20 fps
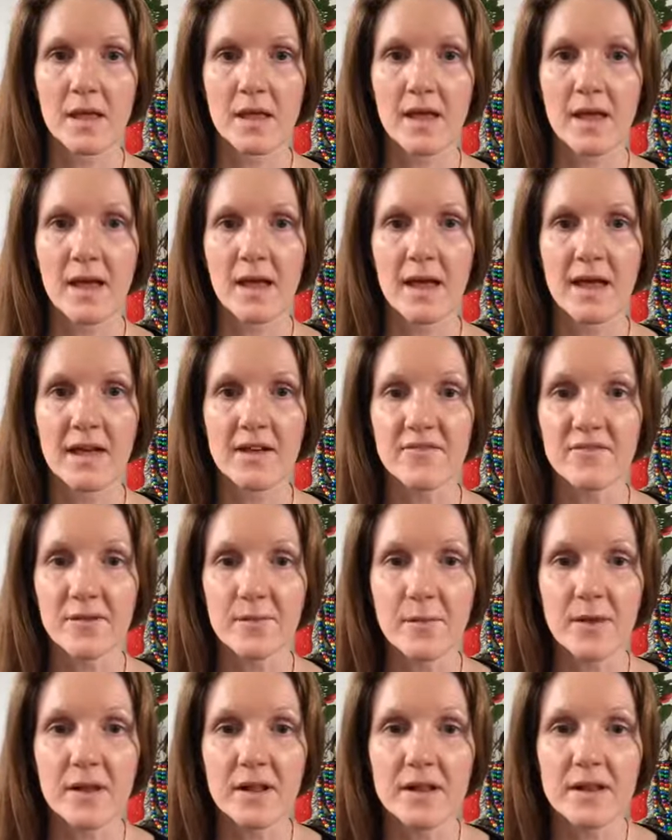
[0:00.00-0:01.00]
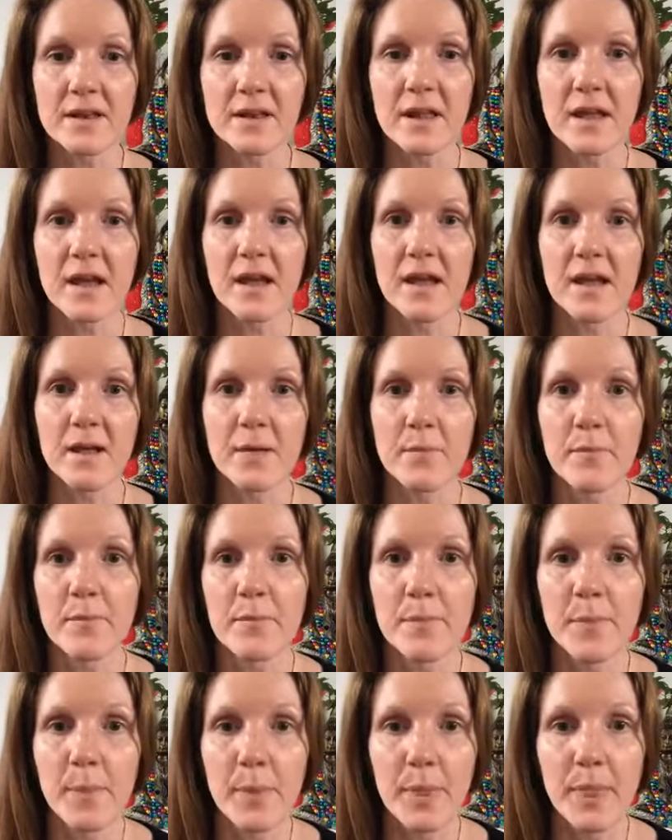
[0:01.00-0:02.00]
Hi everyone.
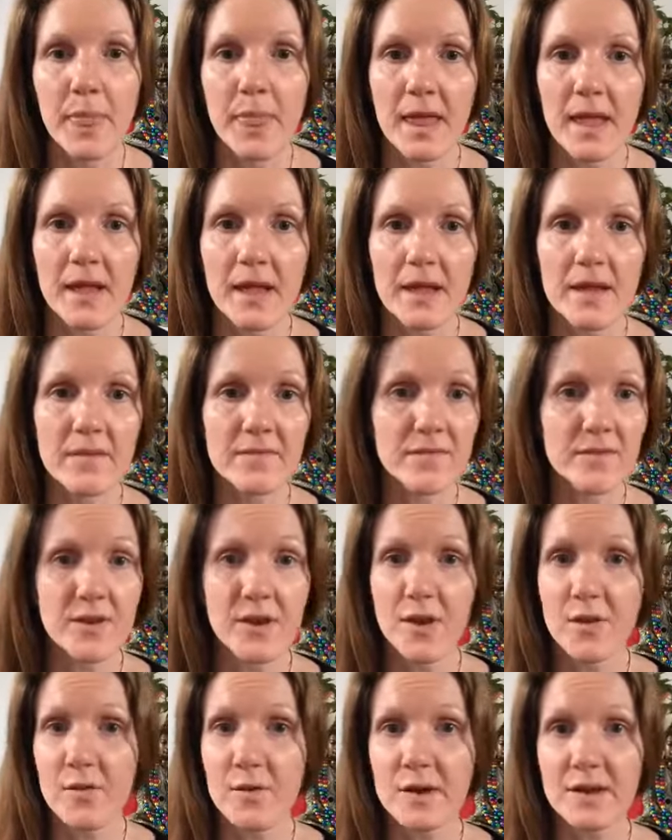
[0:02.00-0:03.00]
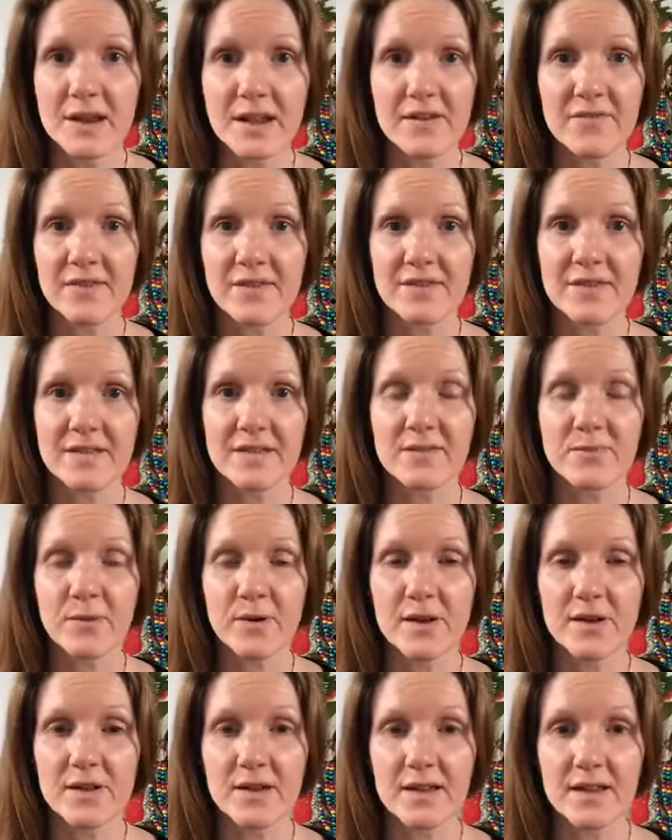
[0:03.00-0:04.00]
No idea if this is
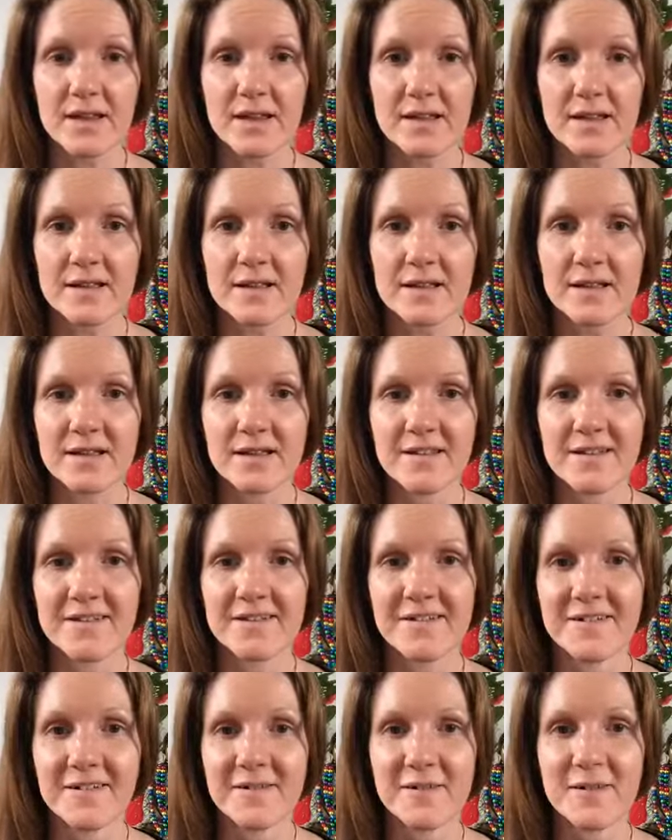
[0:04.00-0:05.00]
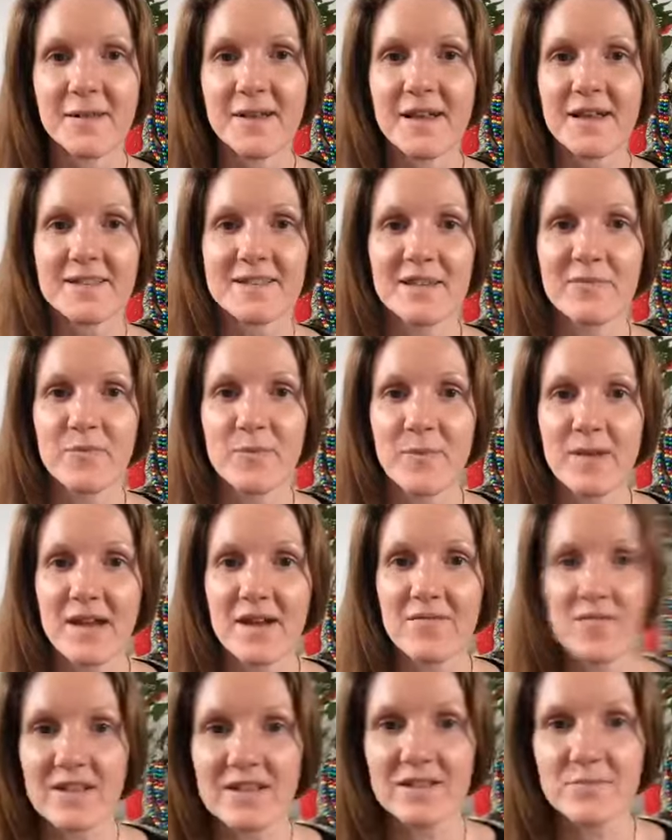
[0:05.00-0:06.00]
working. Seem to be
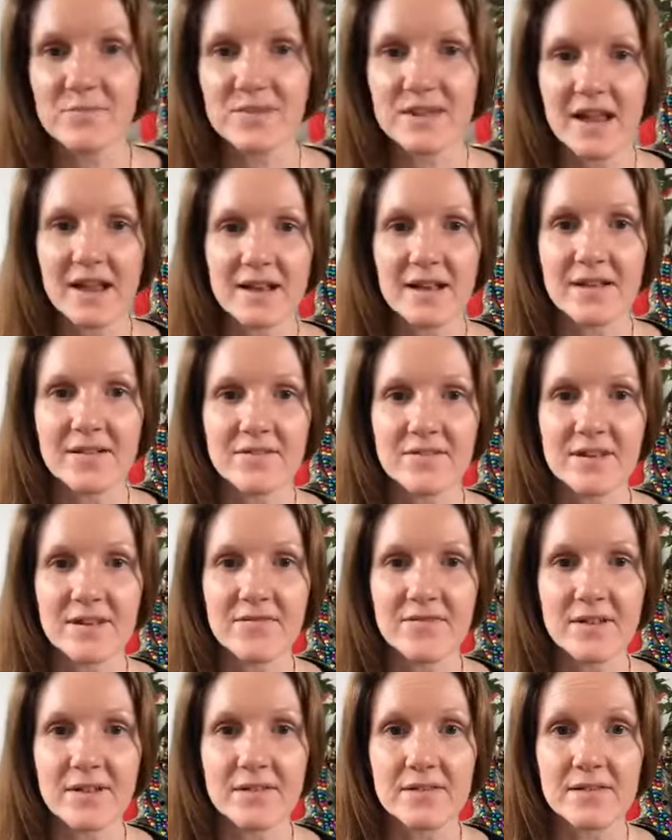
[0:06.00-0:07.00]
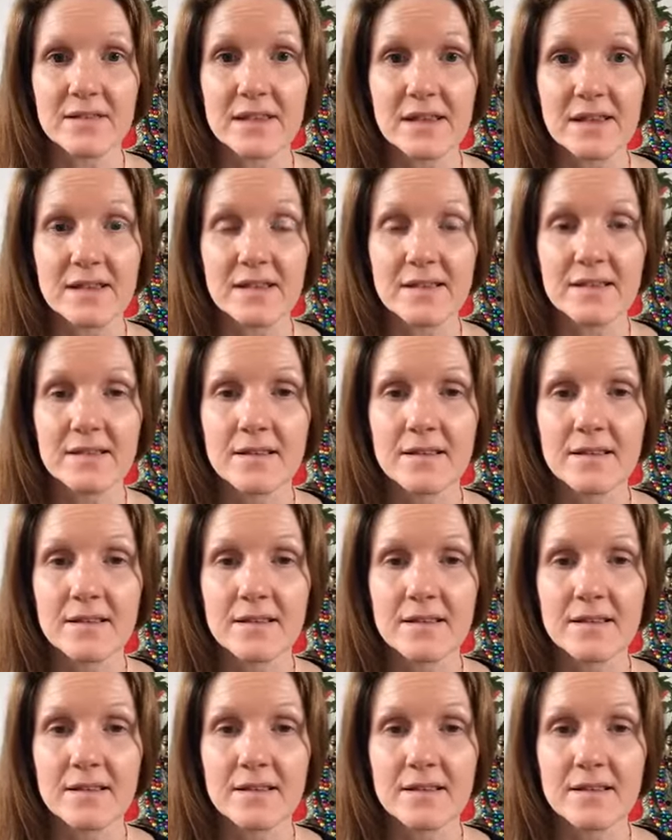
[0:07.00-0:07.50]
having some technical difficulties.